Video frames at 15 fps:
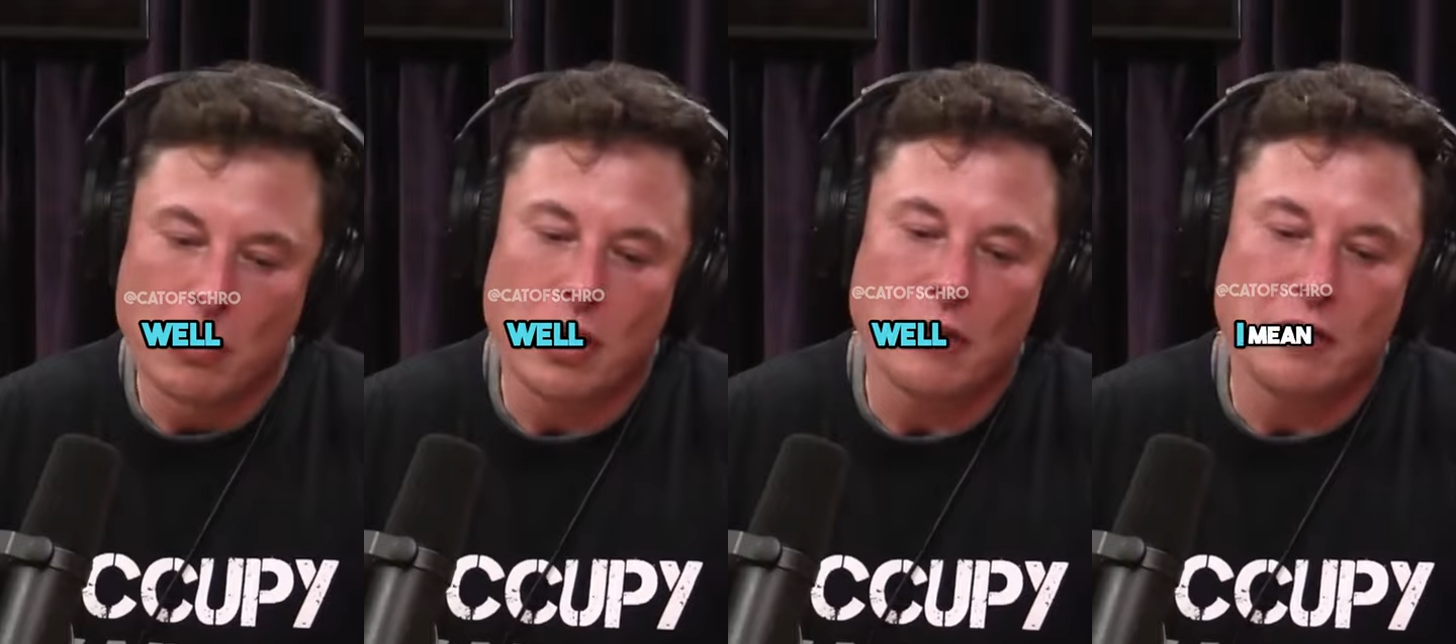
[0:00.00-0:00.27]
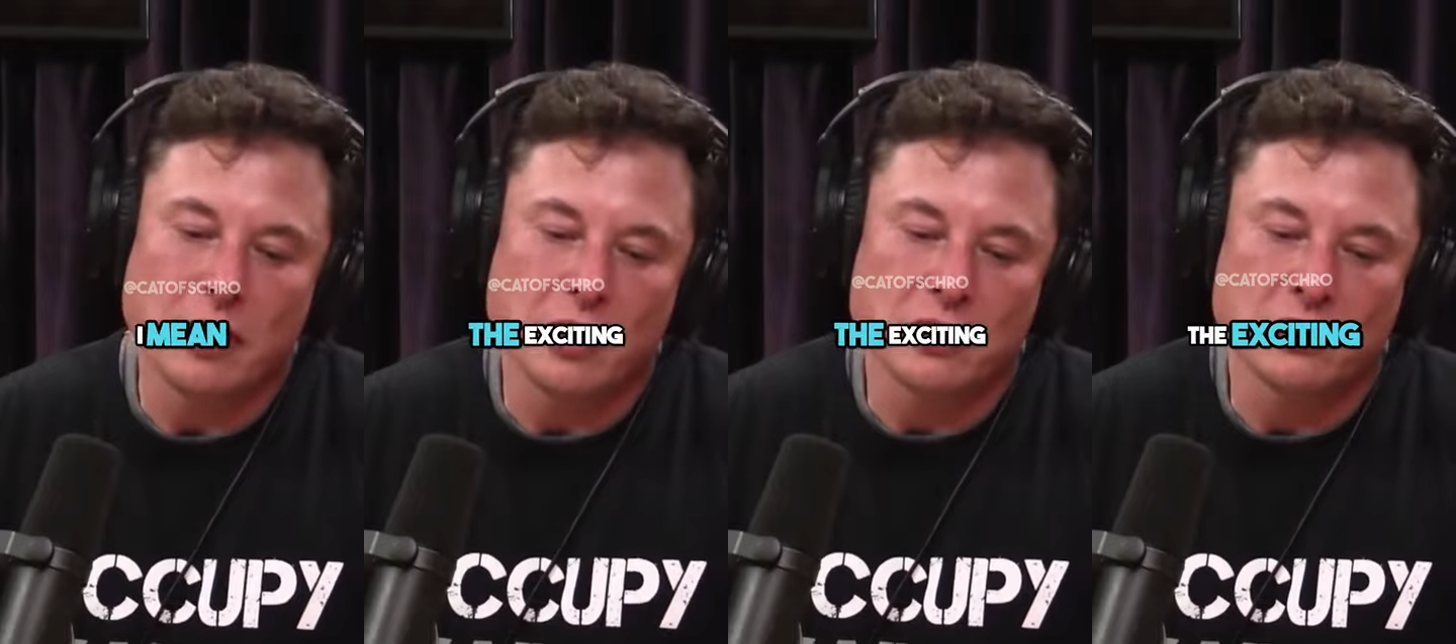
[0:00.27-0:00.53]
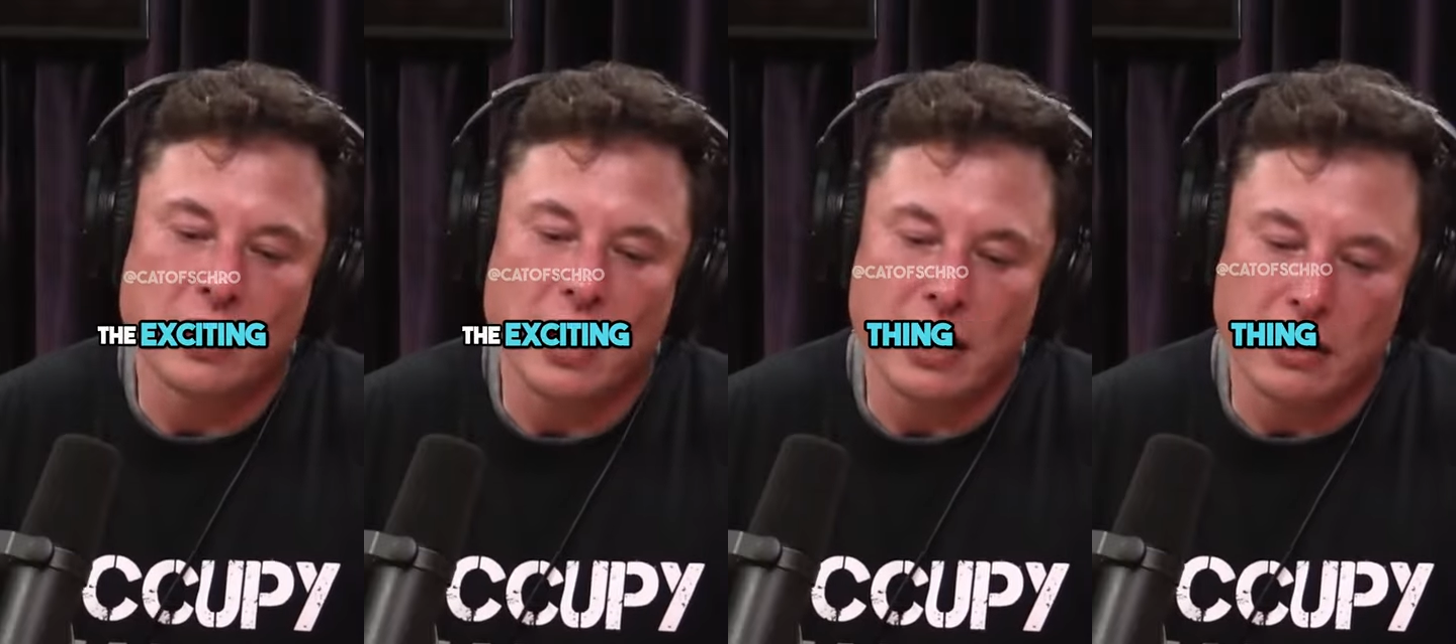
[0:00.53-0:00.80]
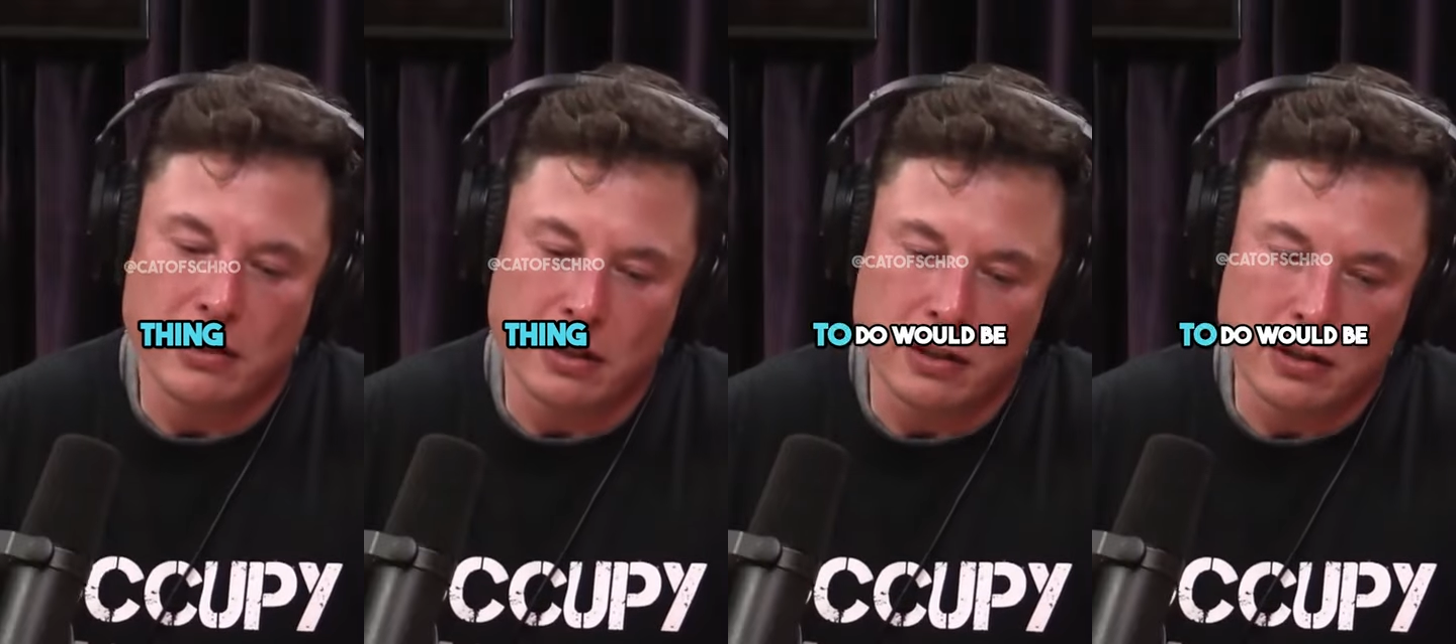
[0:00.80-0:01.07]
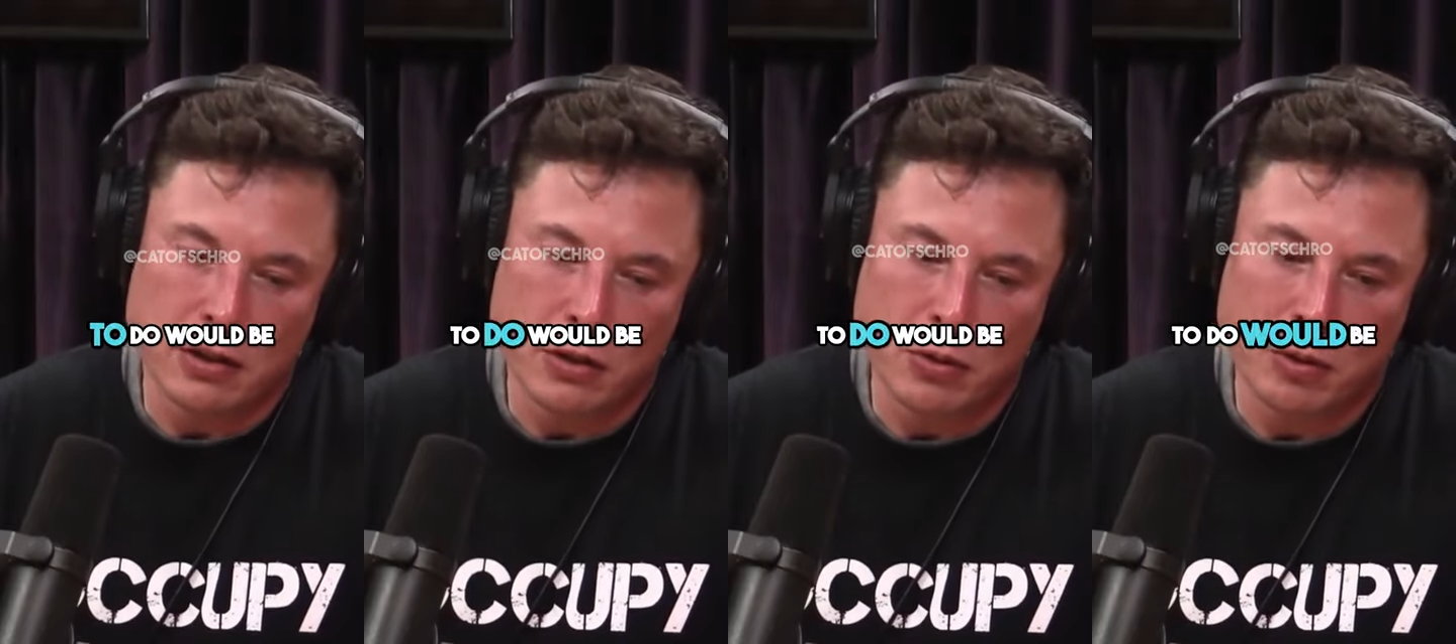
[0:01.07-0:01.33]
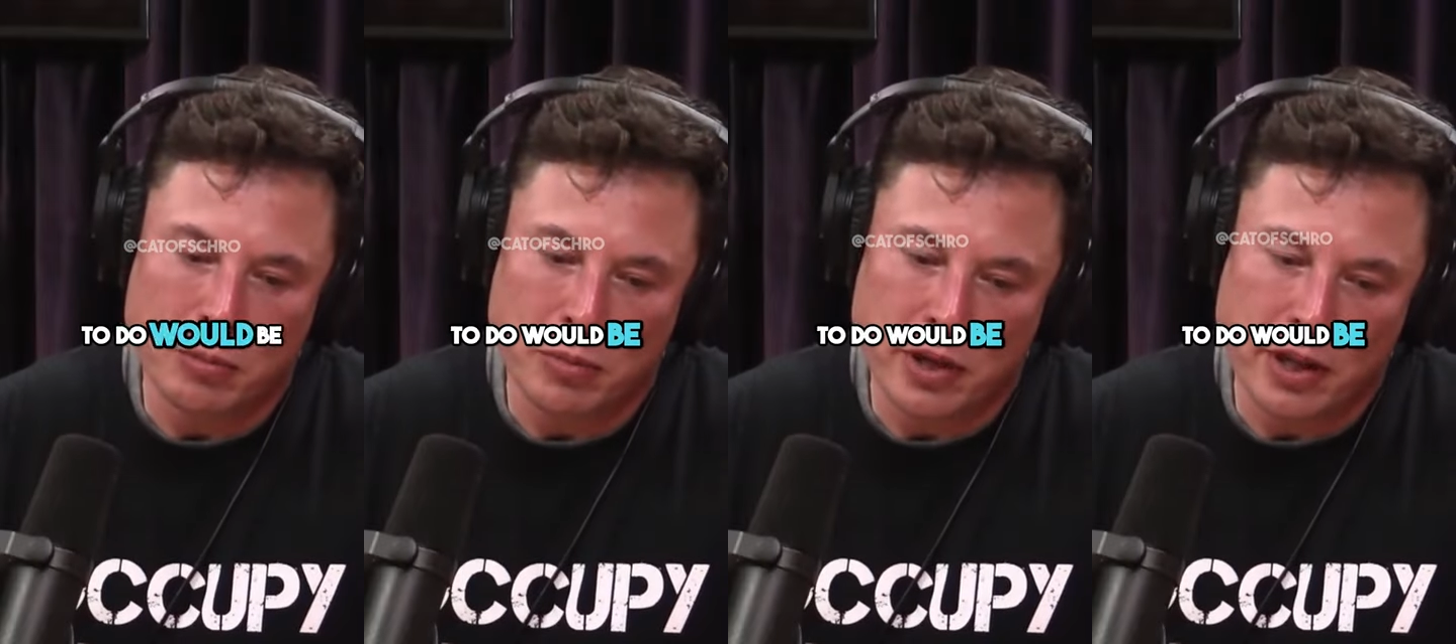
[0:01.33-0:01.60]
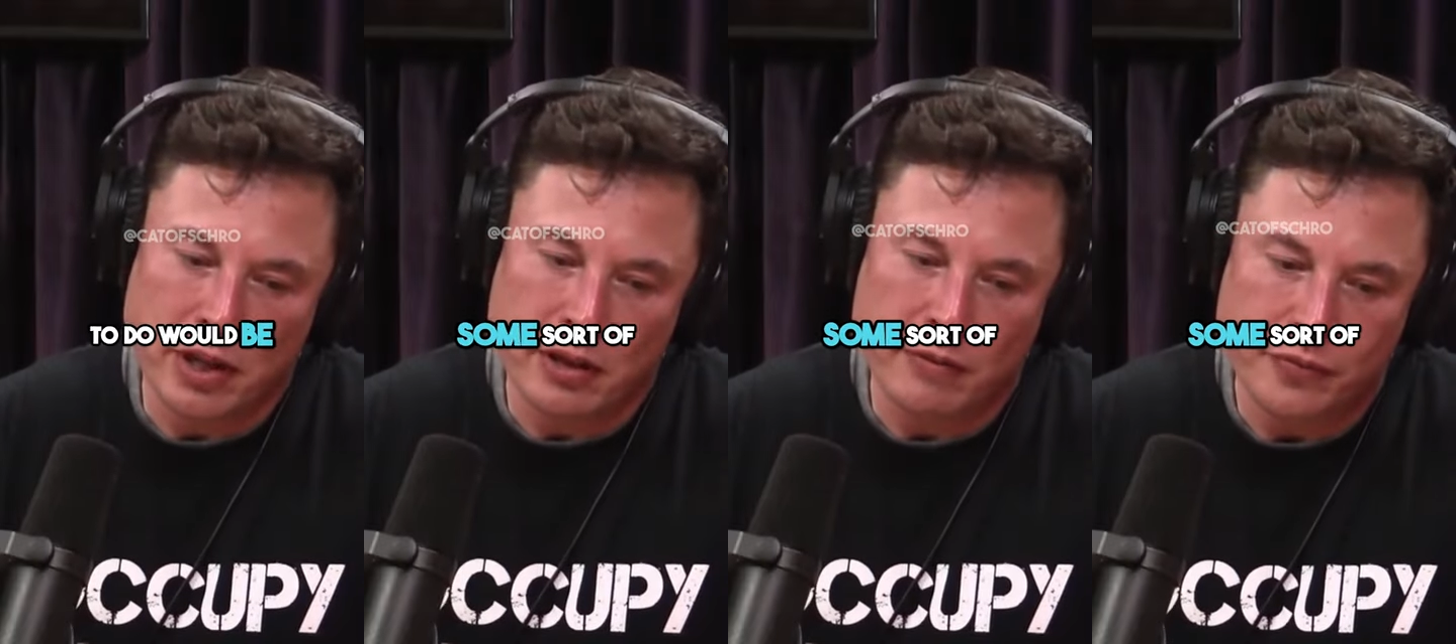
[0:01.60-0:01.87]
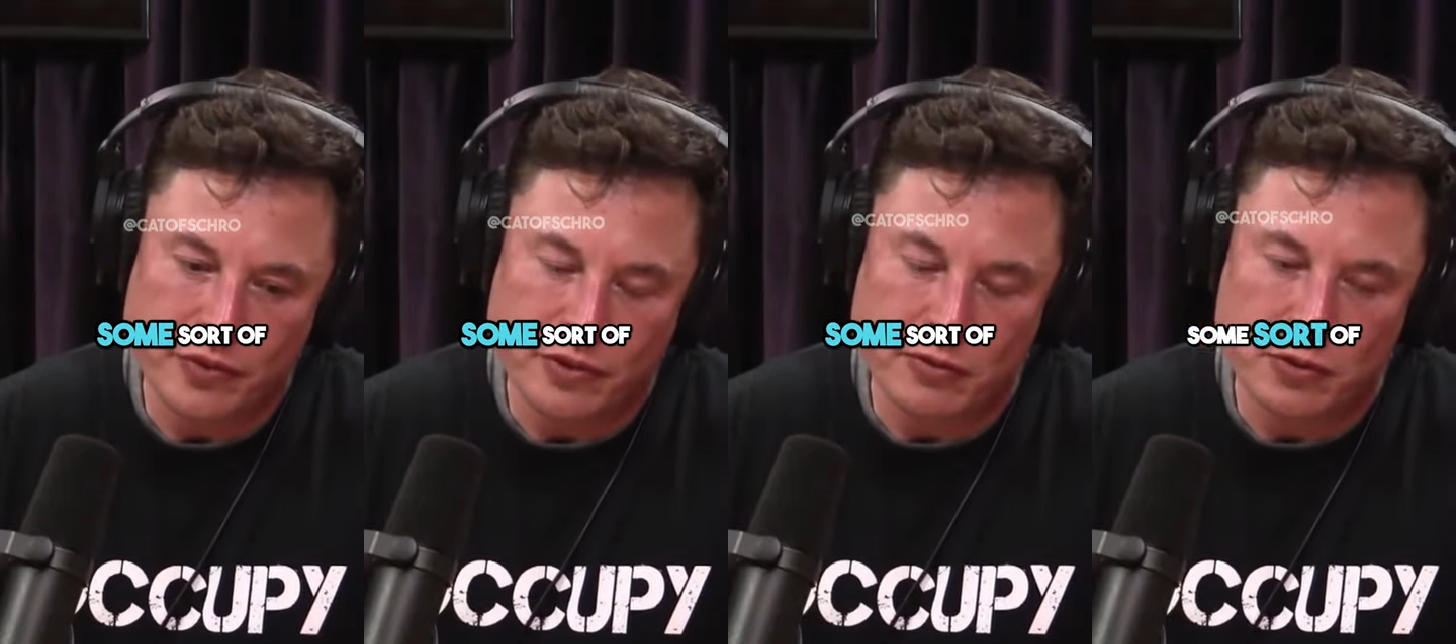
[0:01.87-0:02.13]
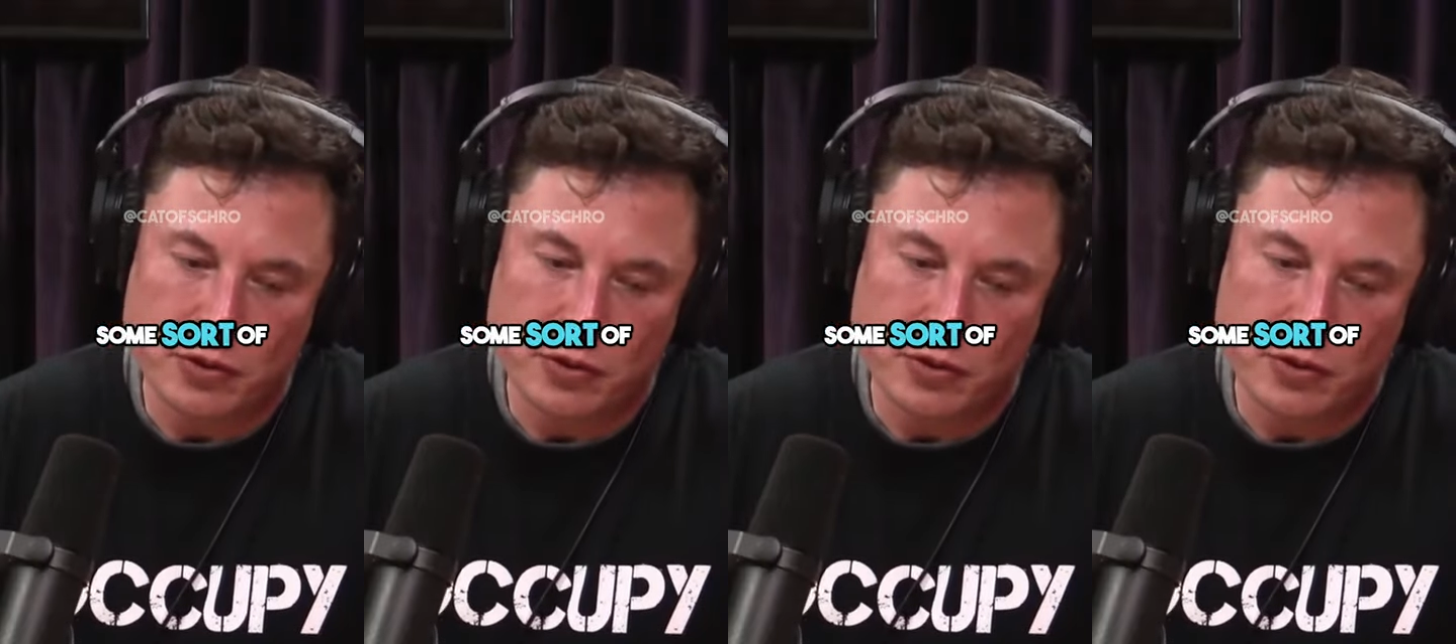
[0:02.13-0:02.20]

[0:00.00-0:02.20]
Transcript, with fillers: Well, I mean, the exciting thing to do would be some